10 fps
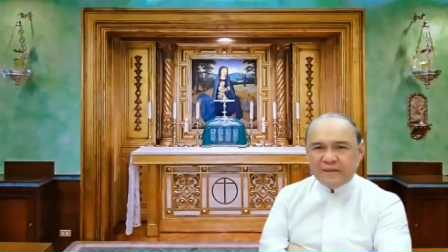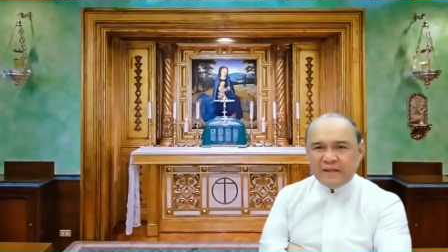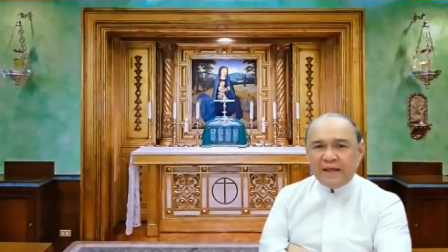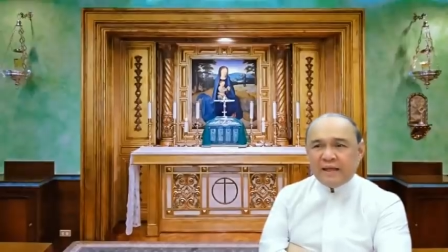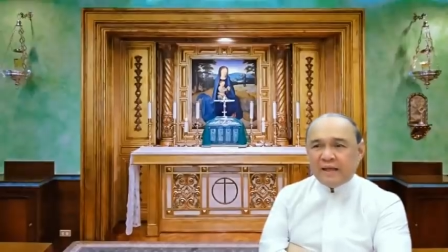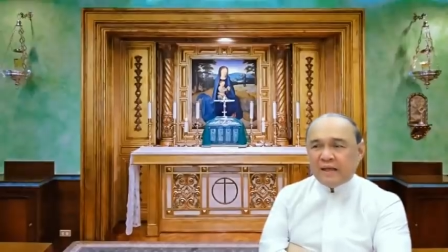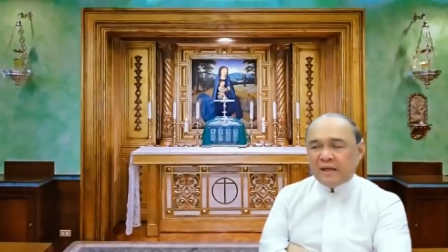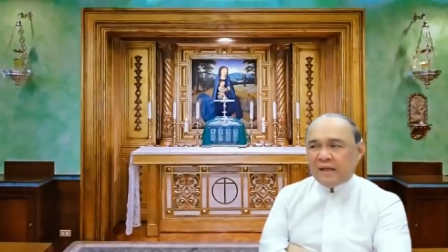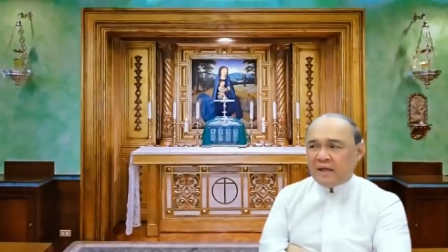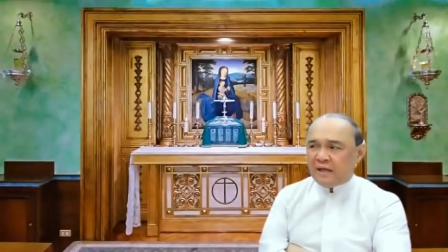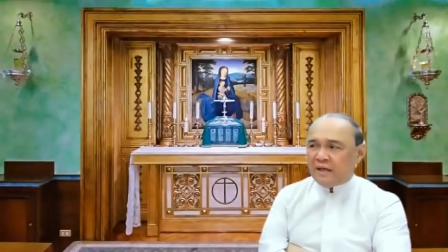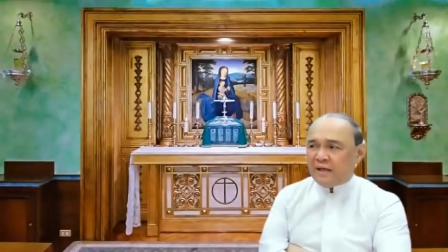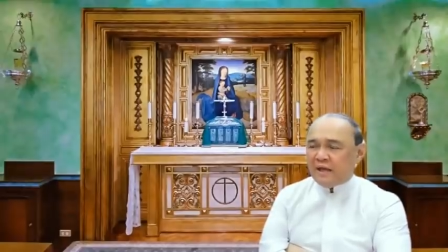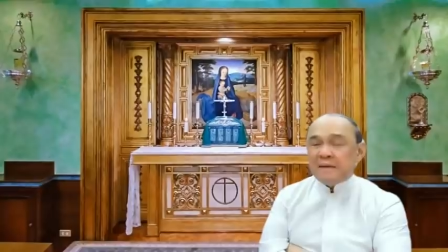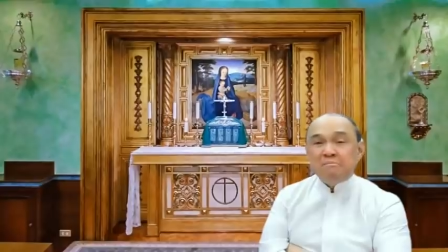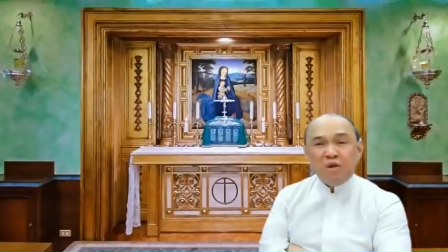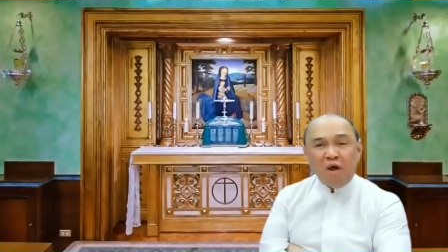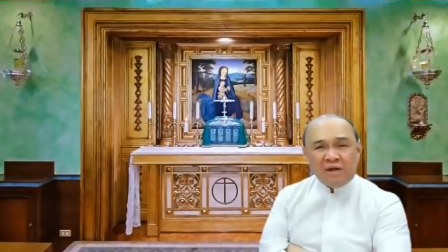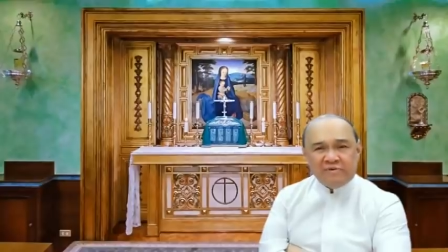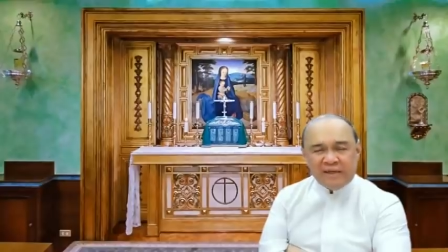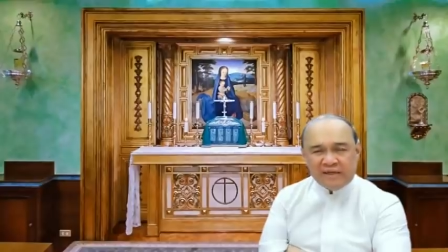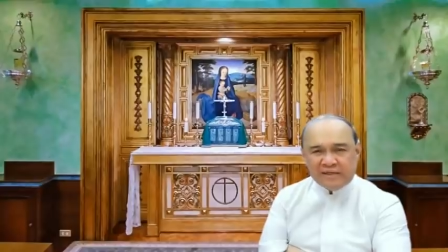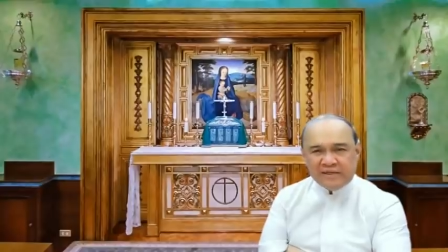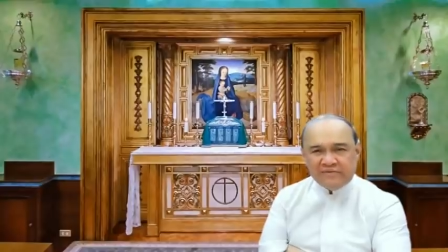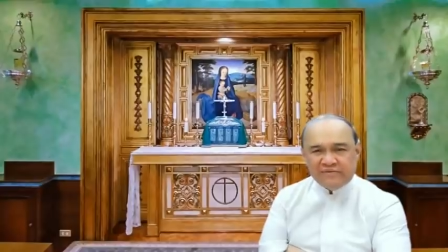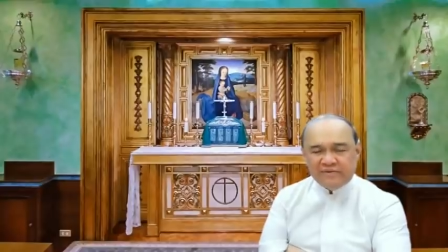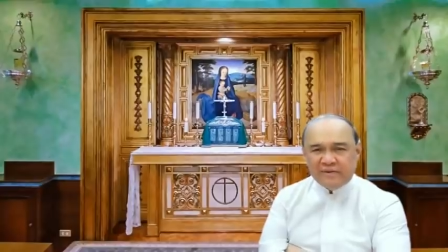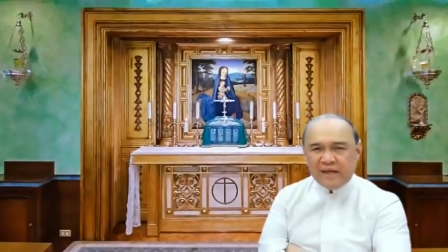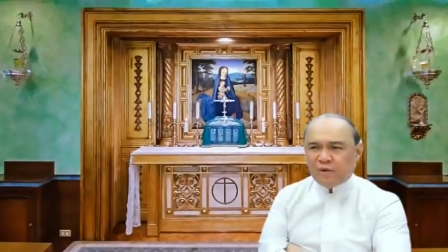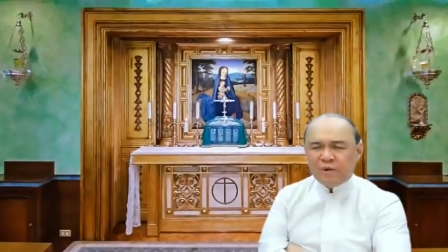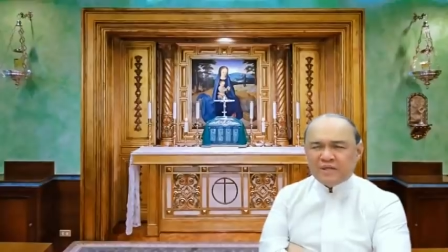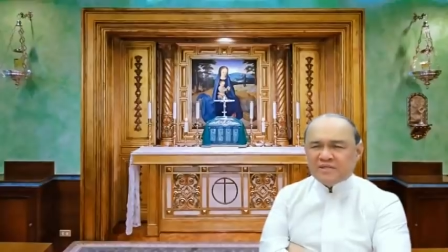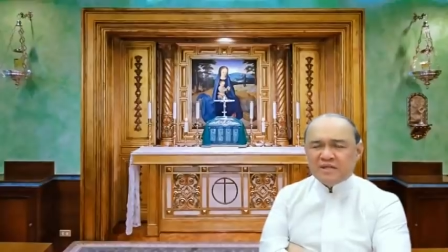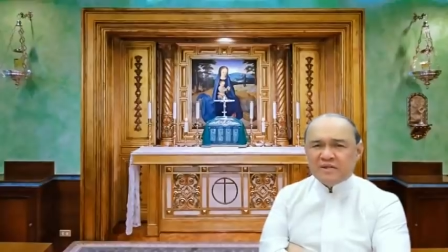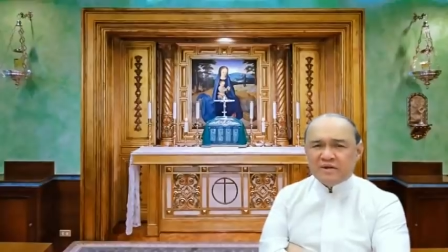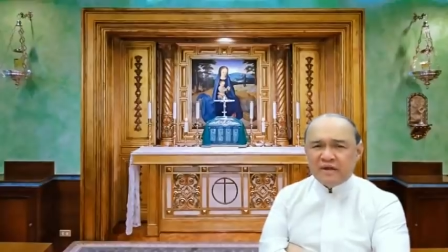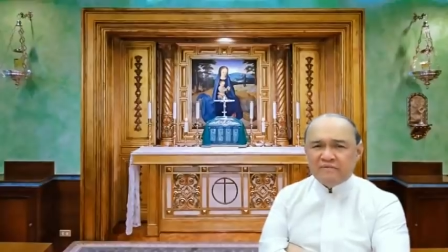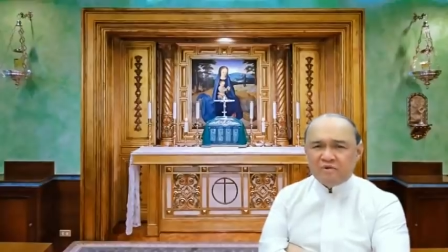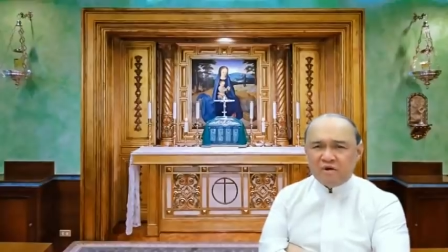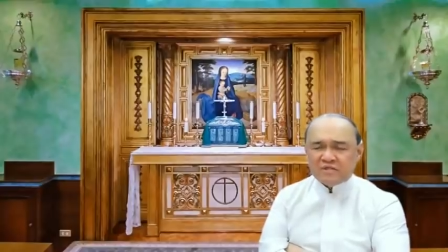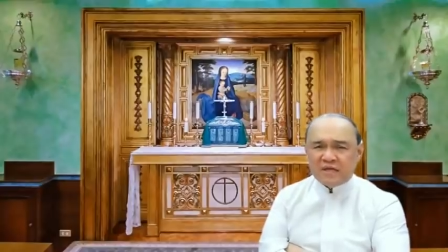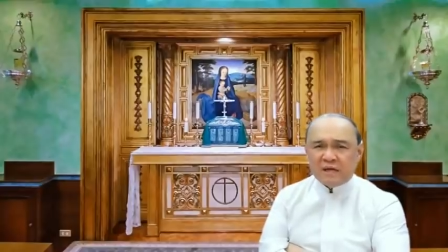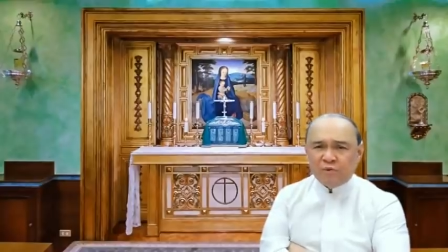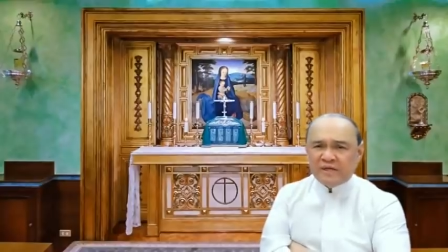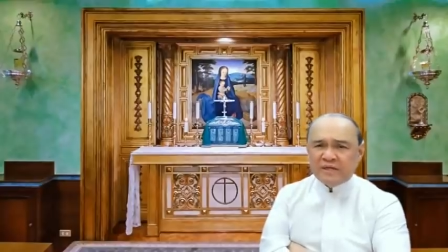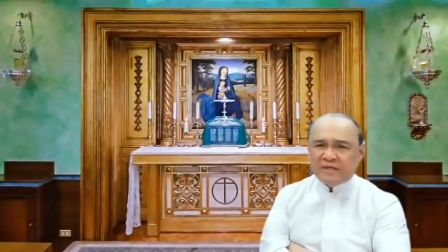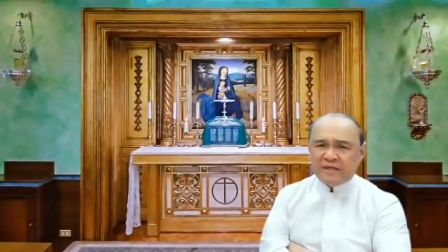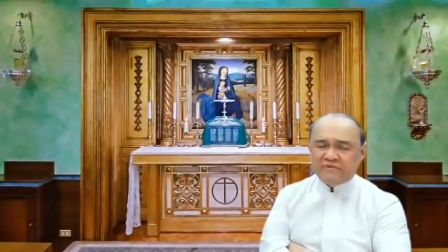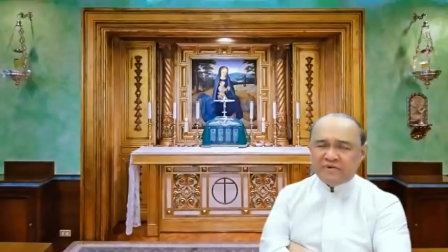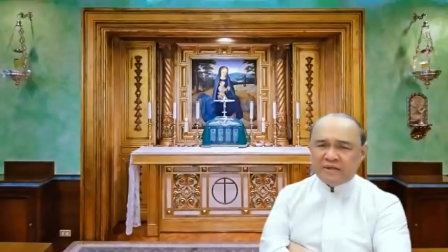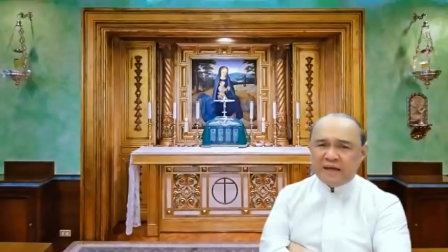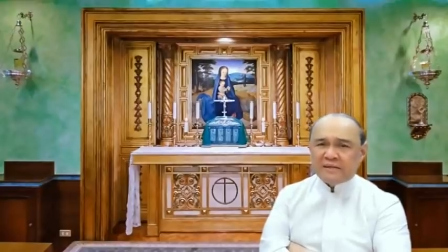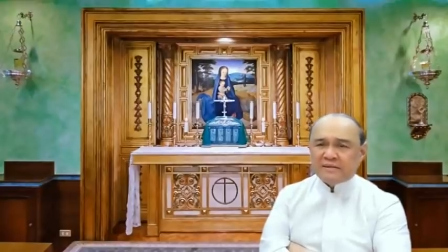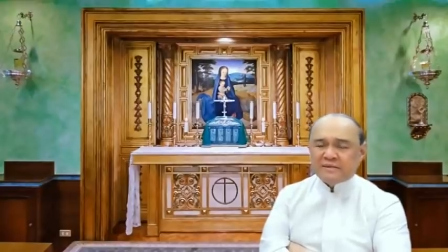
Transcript: a, a, a, blood relative. And what is the degree of consanguinity for that?